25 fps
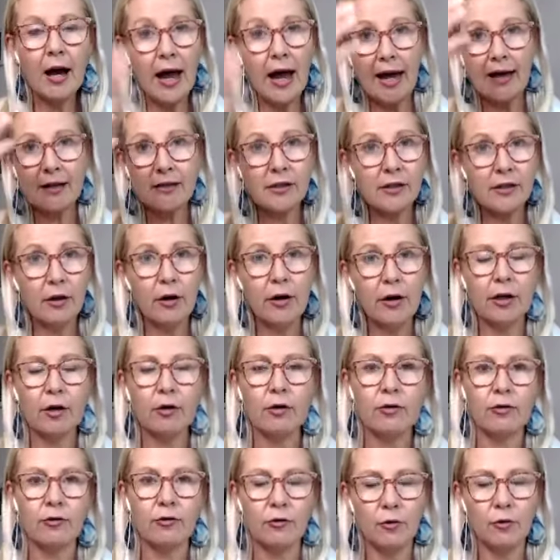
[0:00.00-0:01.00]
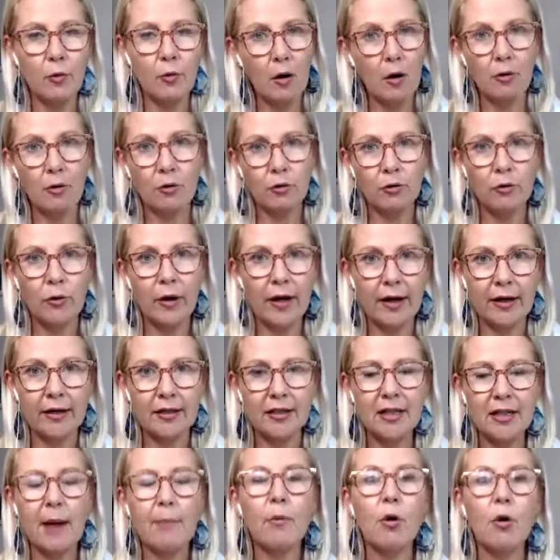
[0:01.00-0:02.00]
As I go through, I'll
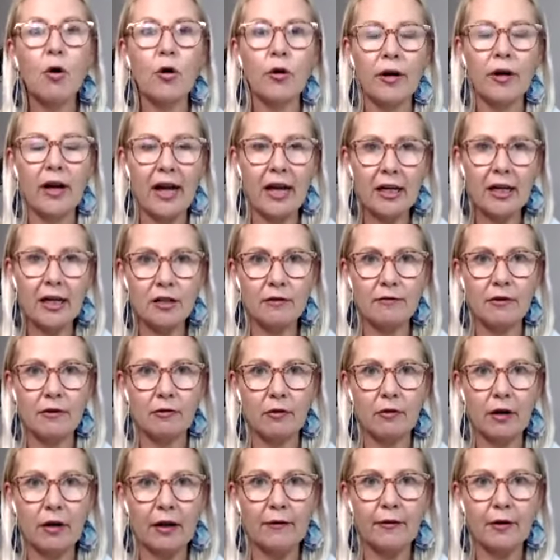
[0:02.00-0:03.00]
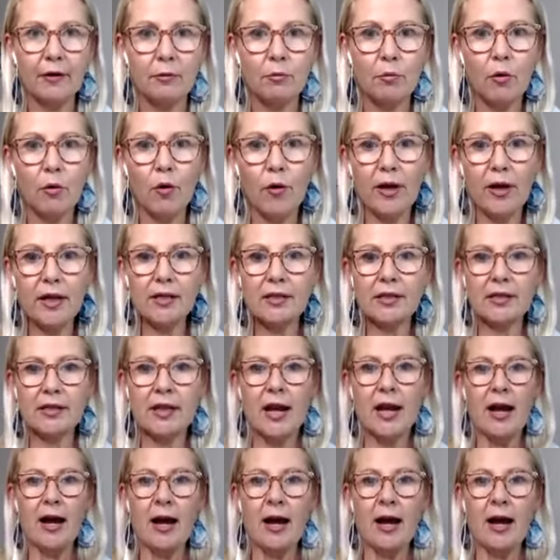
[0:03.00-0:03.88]
tap on each of the relevant points.